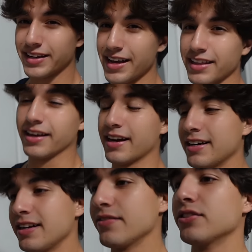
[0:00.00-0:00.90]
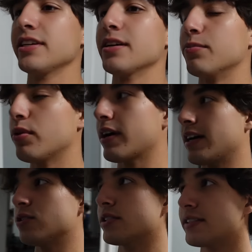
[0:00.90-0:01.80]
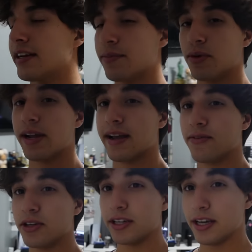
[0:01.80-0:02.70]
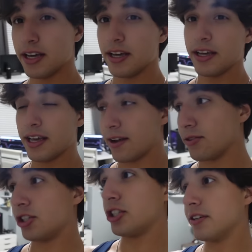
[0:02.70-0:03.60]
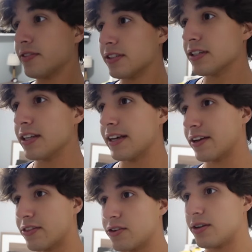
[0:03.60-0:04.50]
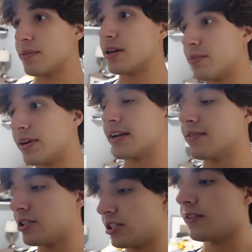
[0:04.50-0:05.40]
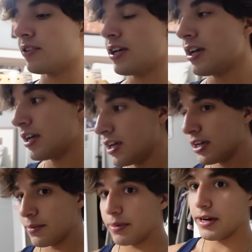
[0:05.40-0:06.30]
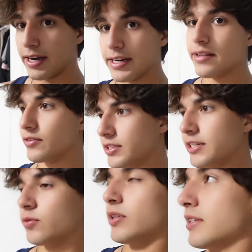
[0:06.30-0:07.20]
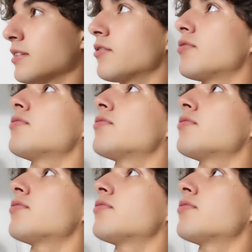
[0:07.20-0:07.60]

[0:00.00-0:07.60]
day. Like, I didn't even take a break. I usually take a break every shift, like a 30 minute break every shift, but I didn't even take one. That's how